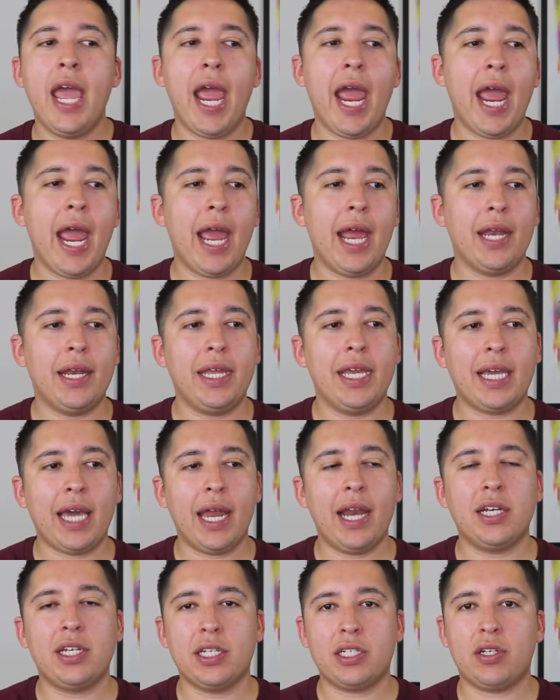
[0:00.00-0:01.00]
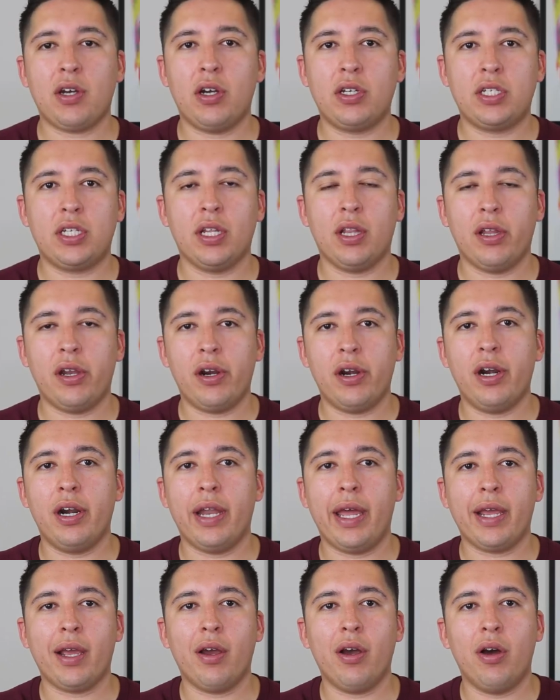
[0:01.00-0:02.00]
And he kind of just starts to learn,
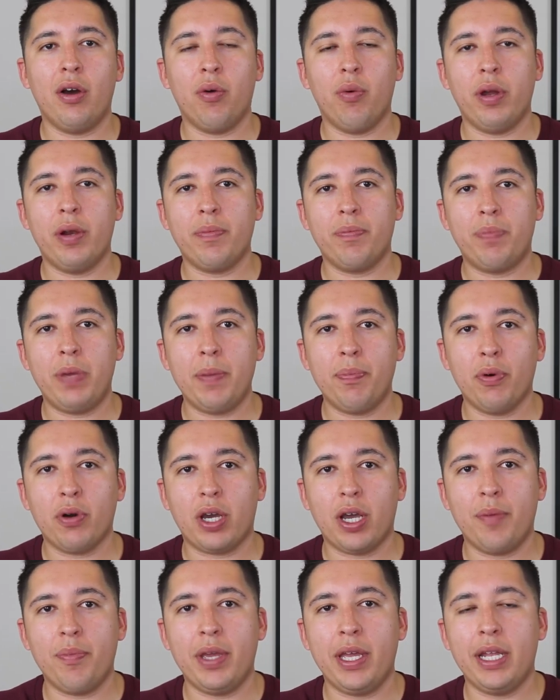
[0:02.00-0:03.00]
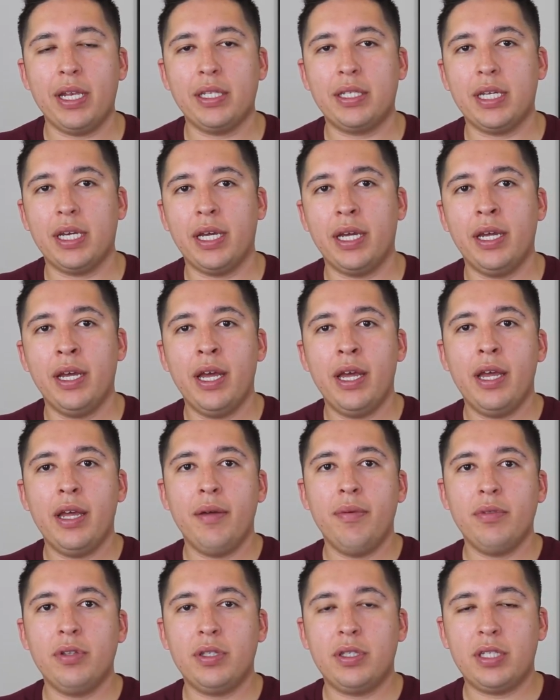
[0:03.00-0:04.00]
like, oh, when people come in to
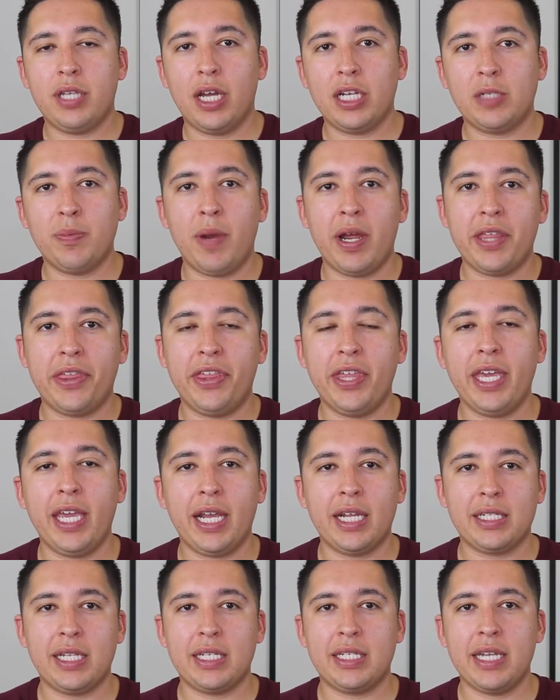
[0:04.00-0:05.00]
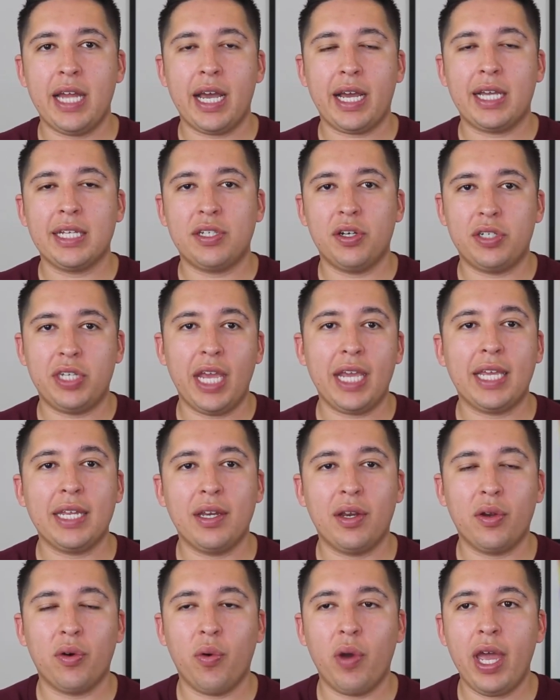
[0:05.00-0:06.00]
touch my things, it's not because they're taking
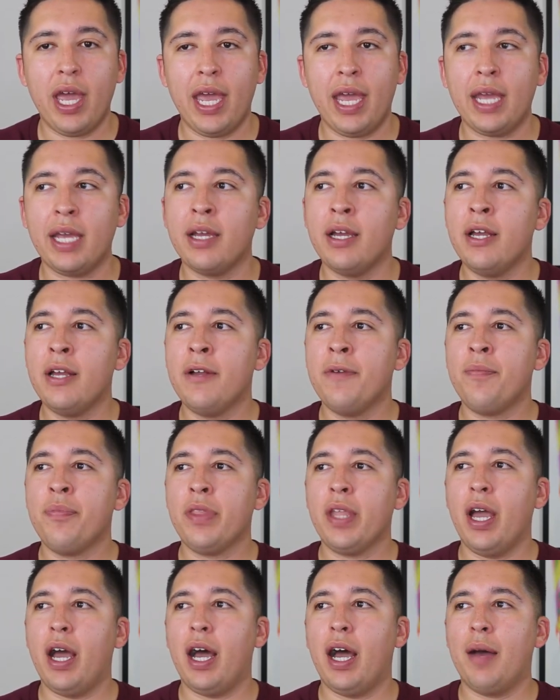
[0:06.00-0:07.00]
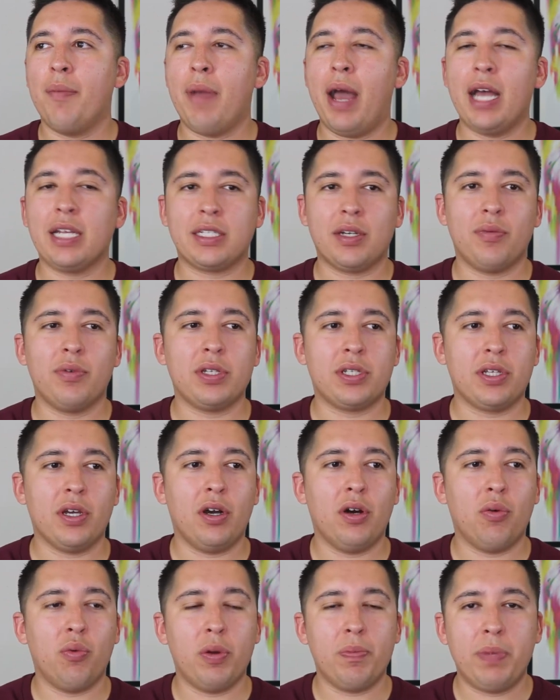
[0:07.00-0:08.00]
it away. As a
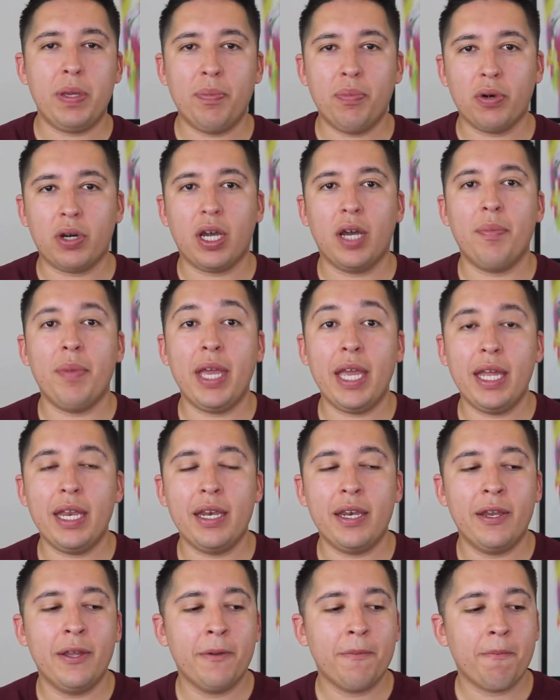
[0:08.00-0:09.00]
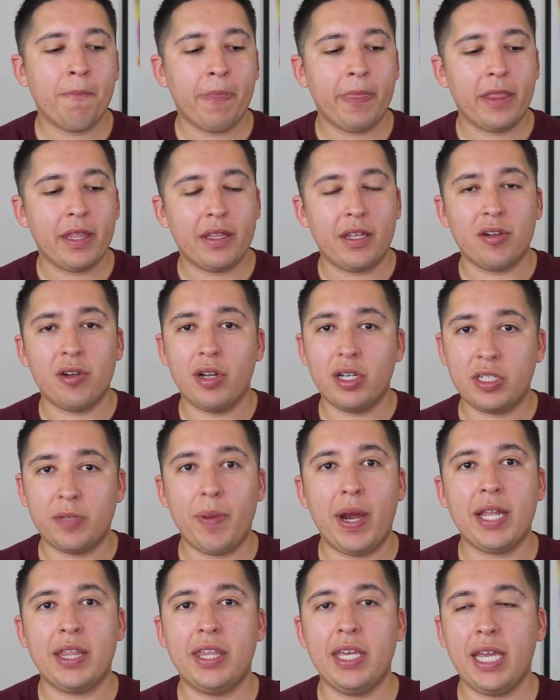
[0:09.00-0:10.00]
result, when people come in to touch
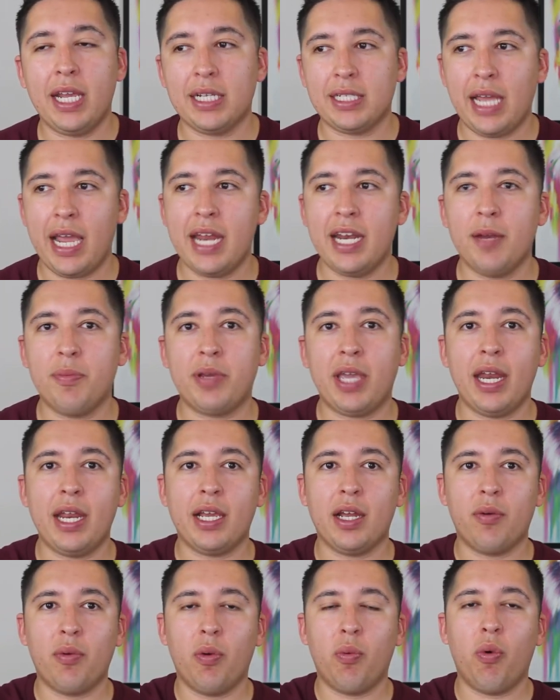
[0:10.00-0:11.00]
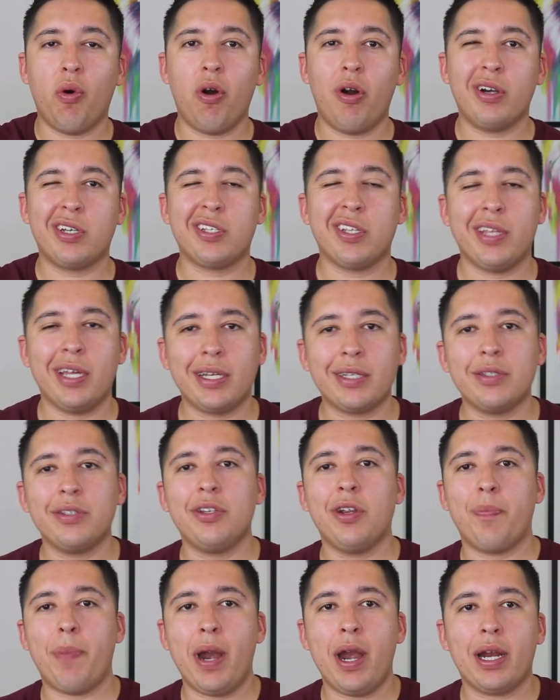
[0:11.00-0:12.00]
my things, I end up getting a reward. So then
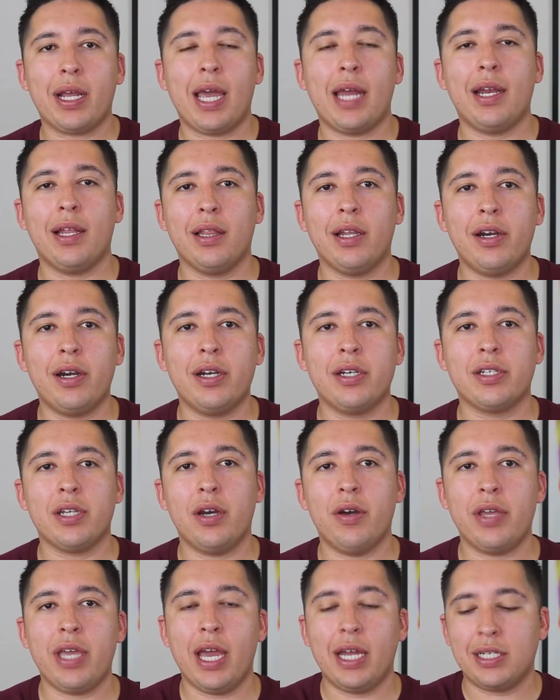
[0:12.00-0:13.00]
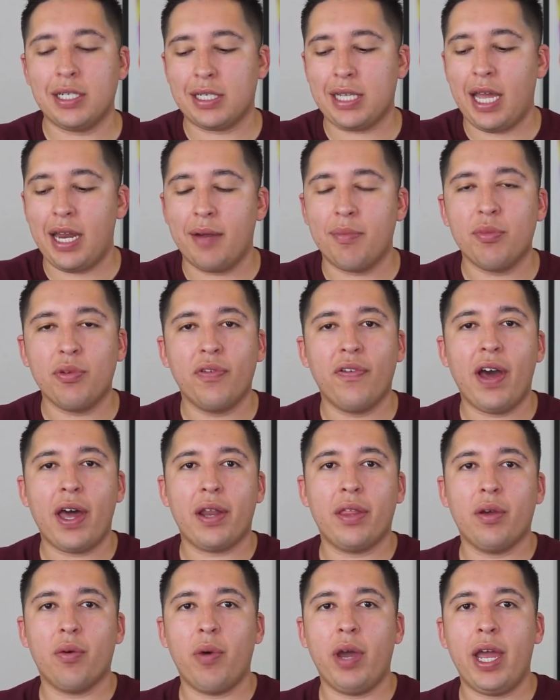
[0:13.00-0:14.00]
your parrot kind of learns, oh yeah, just kind of move out
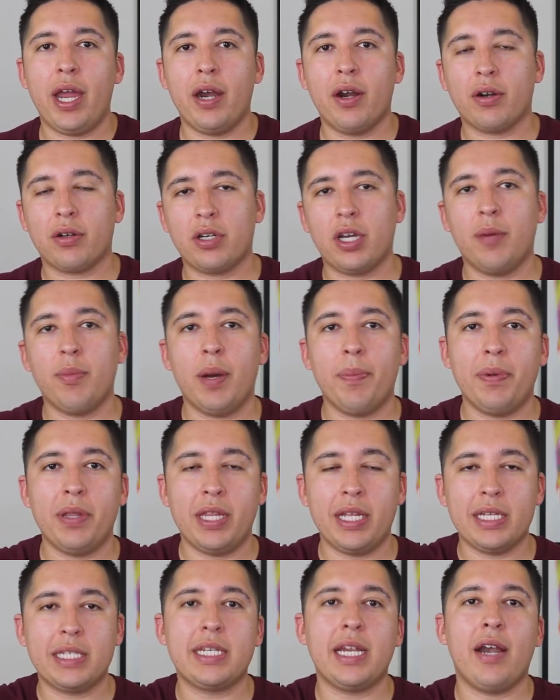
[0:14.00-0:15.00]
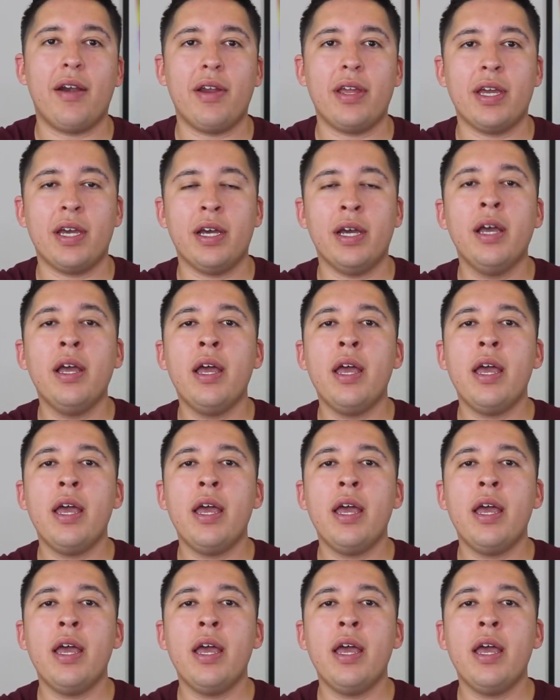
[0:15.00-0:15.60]
of the way or come up in this area